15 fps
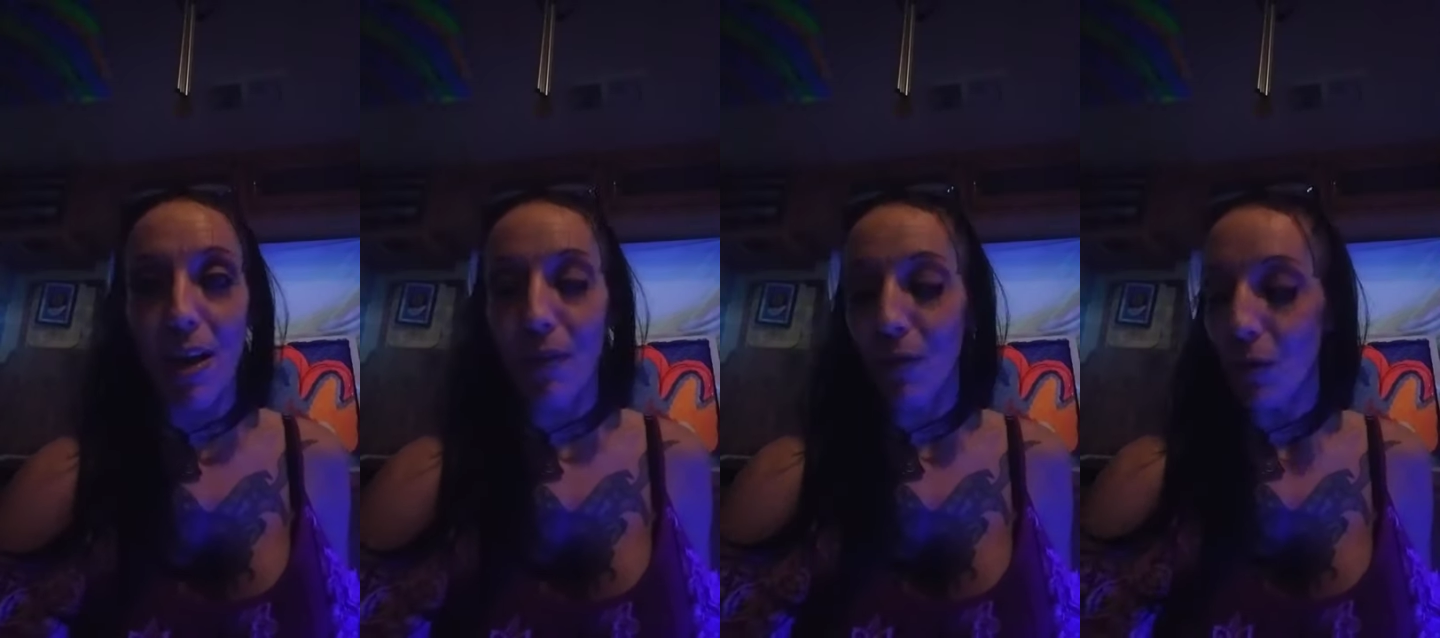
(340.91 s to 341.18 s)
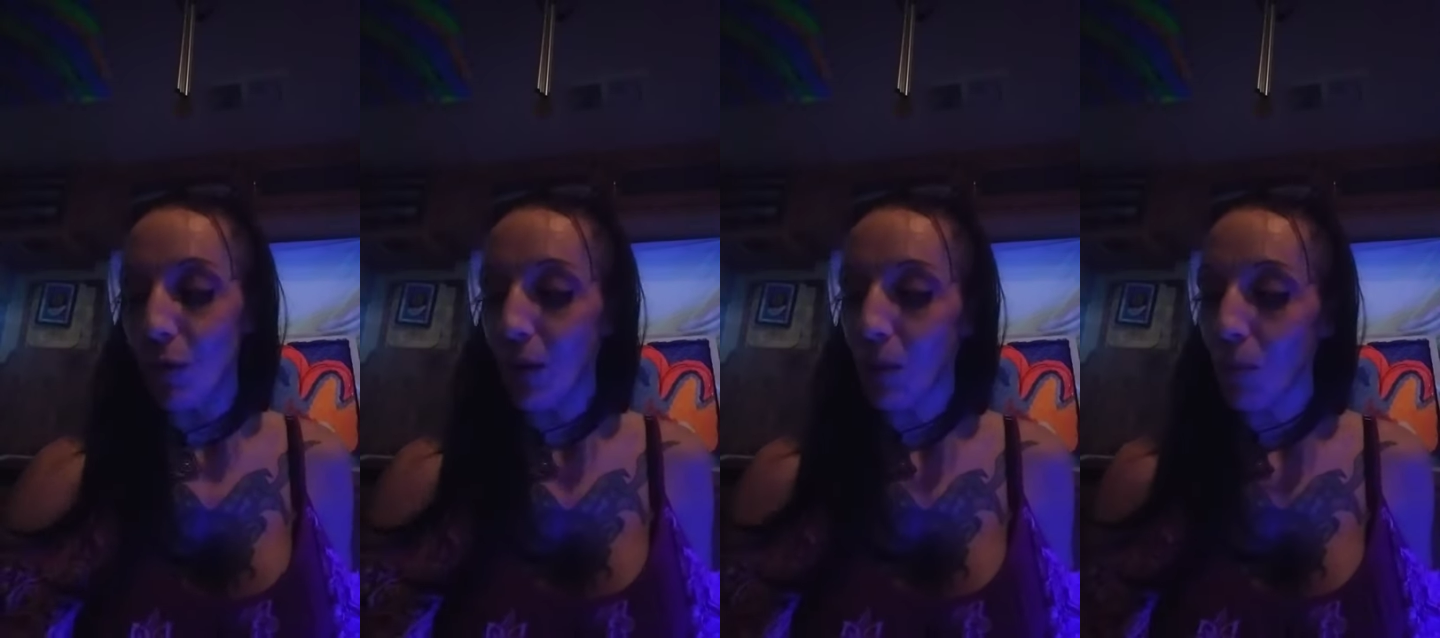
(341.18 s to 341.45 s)

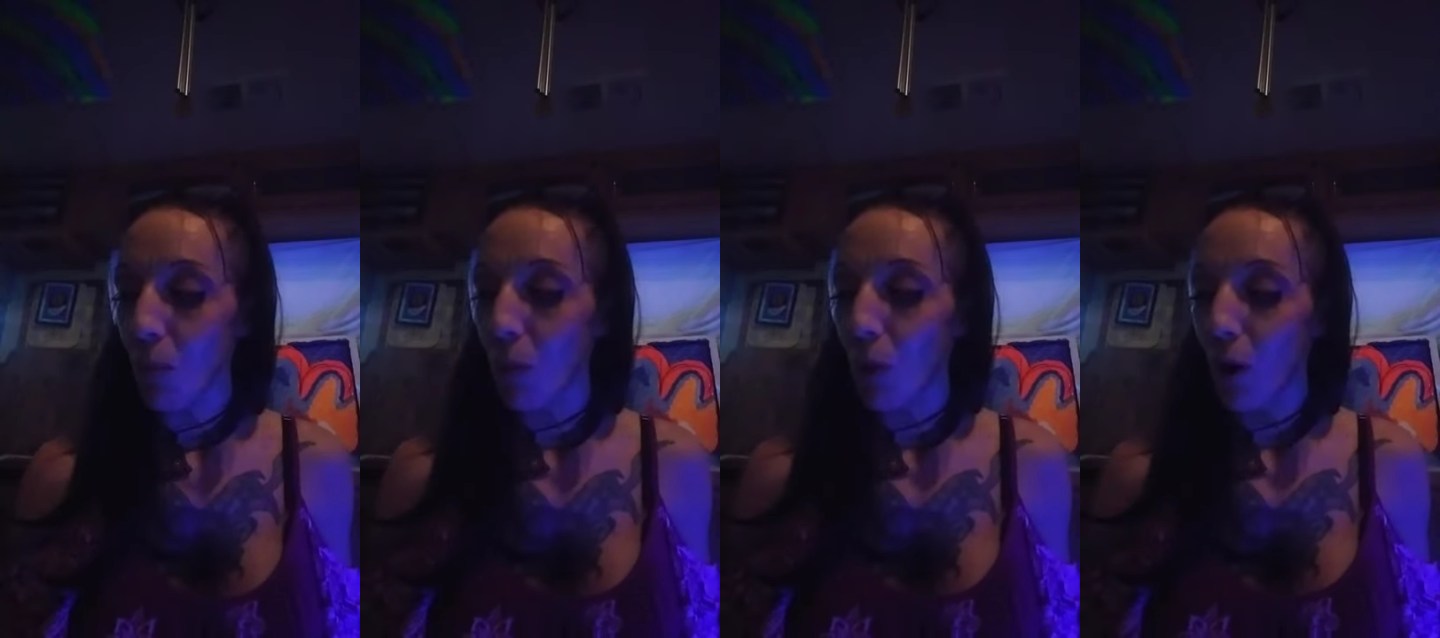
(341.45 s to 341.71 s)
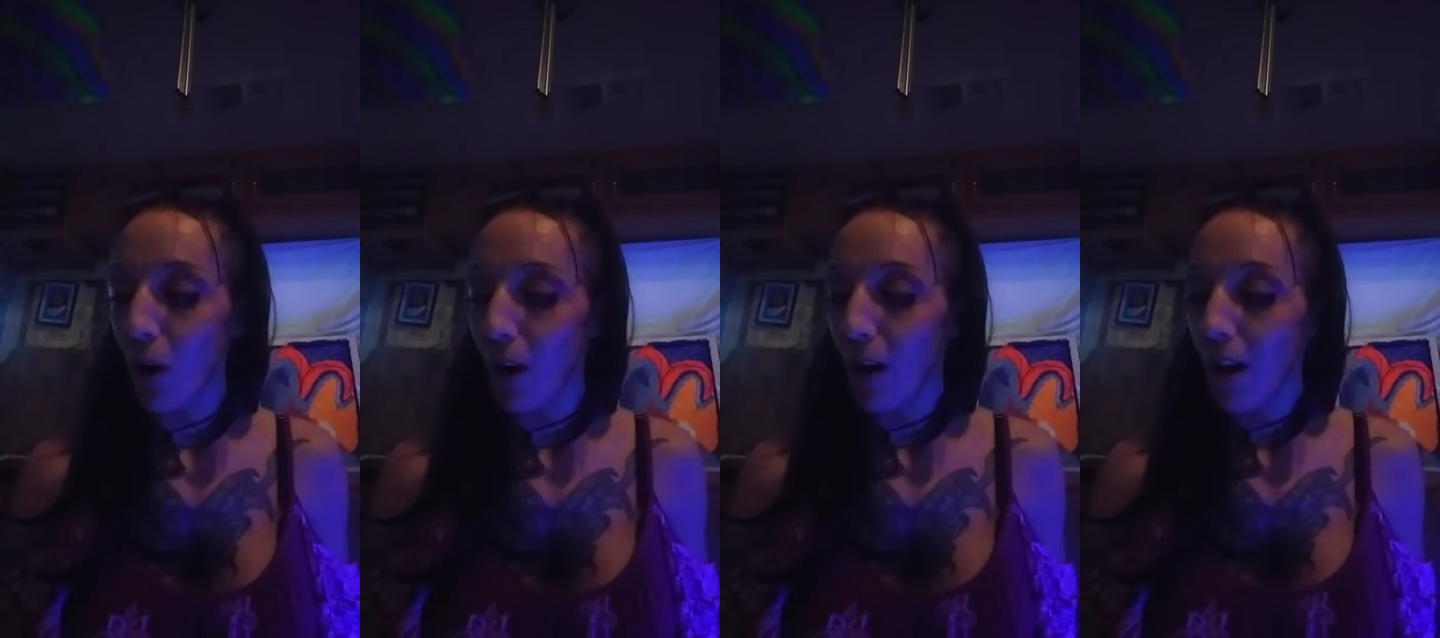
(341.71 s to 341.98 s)
if you need
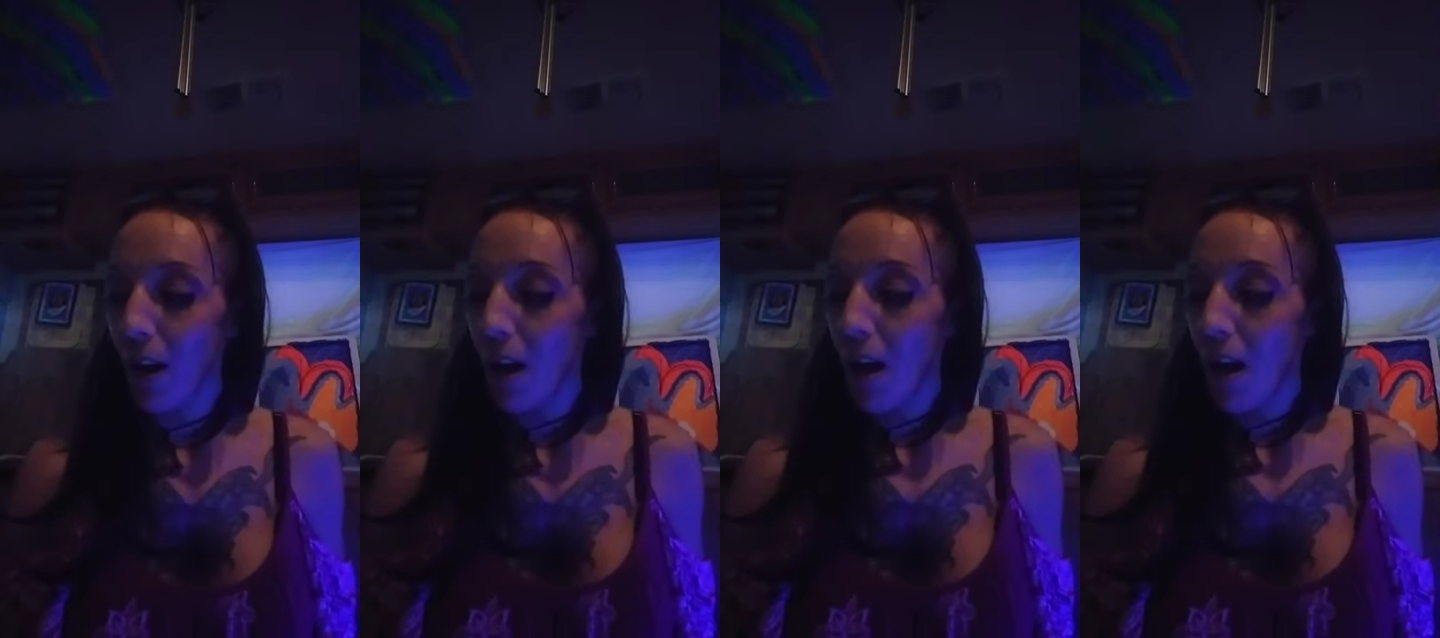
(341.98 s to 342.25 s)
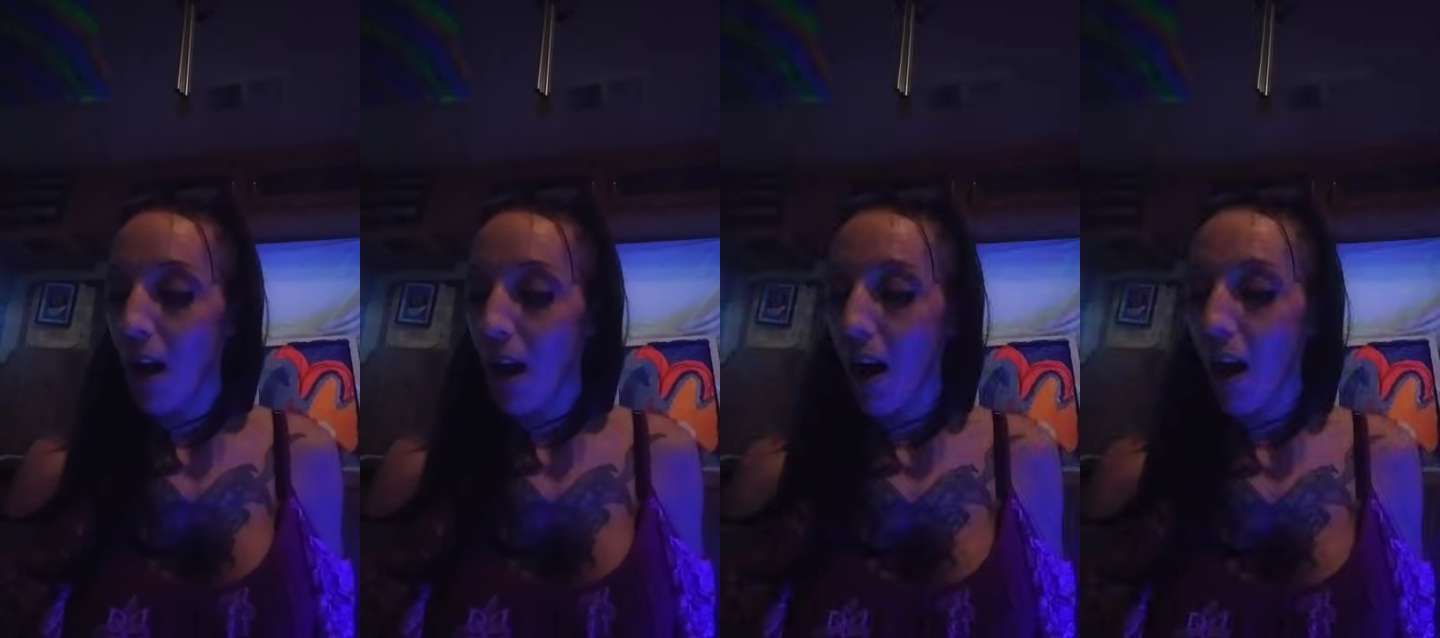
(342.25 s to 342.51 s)
more
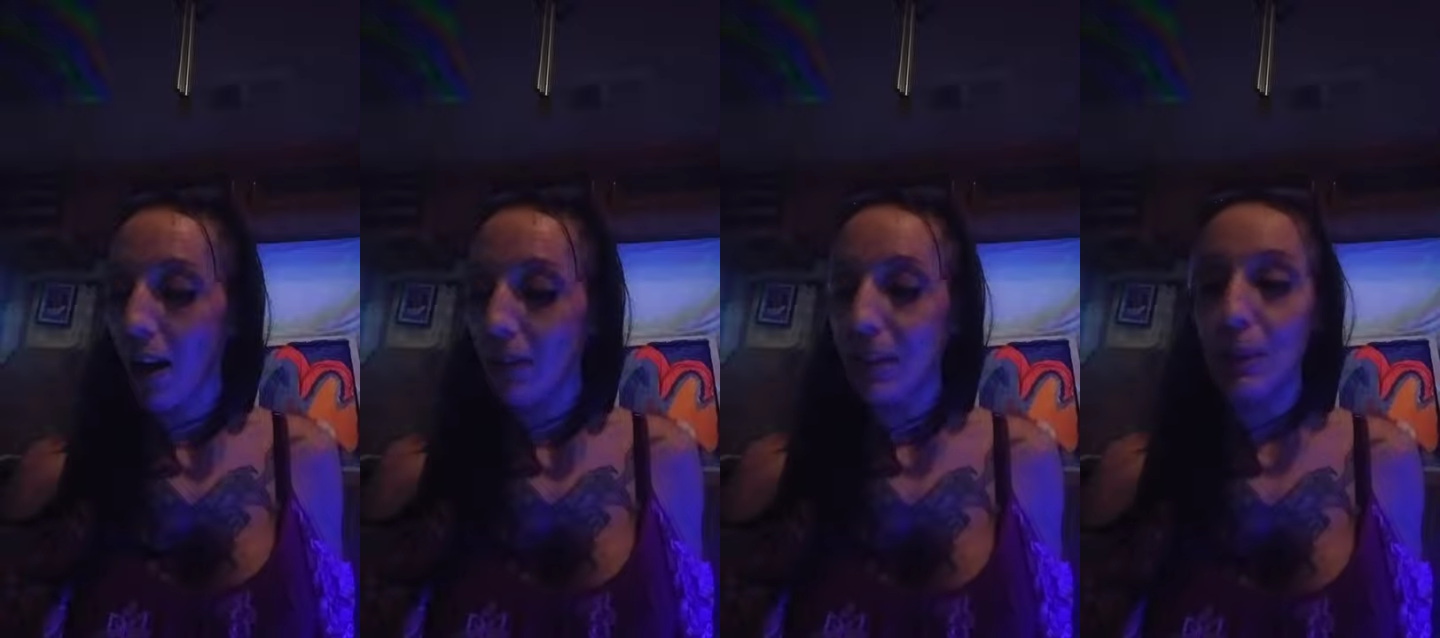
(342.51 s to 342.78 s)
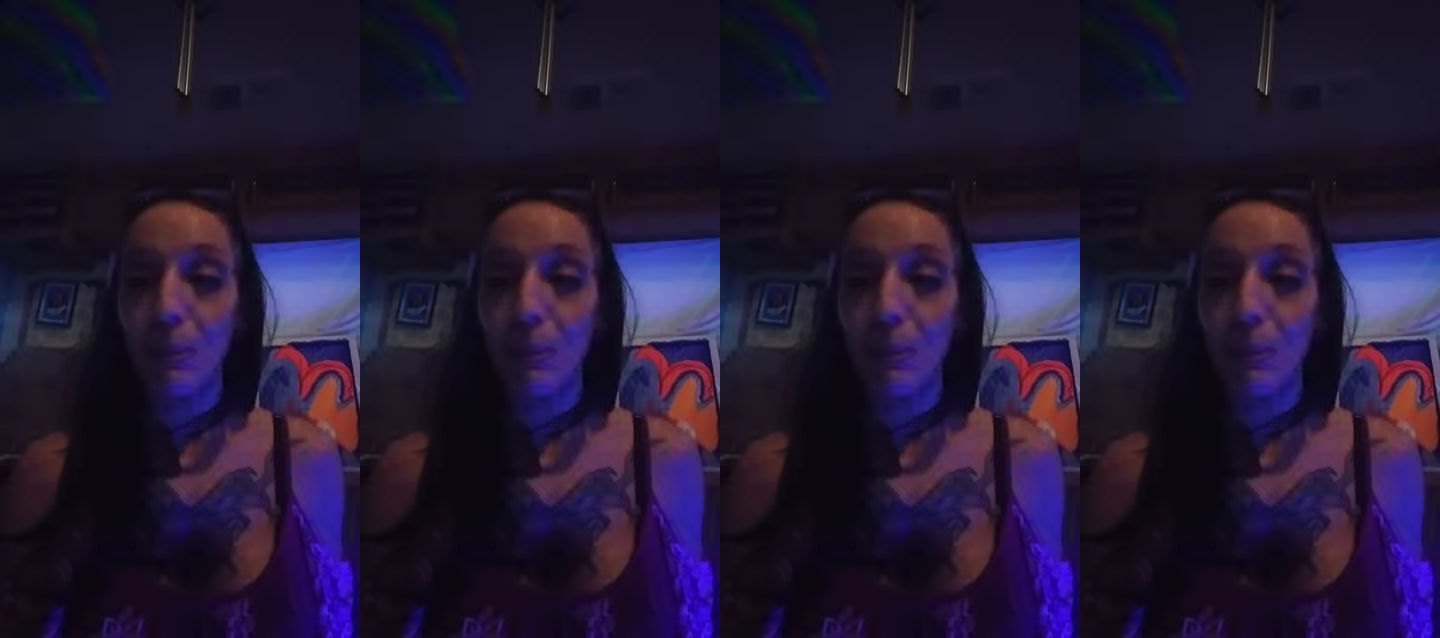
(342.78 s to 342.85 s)
uh,